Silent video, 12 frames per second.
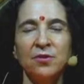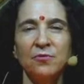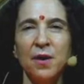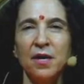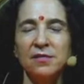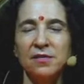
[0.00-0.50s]
of
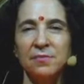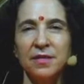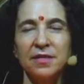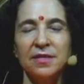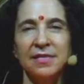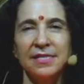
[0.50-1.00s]

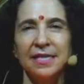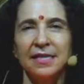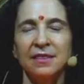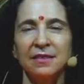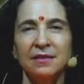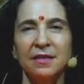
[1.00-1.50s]
possibilities
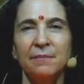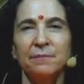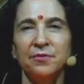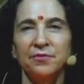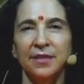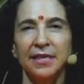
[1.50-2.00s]
in the lump
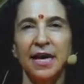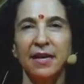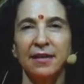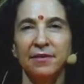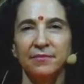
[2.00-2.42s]
of clay.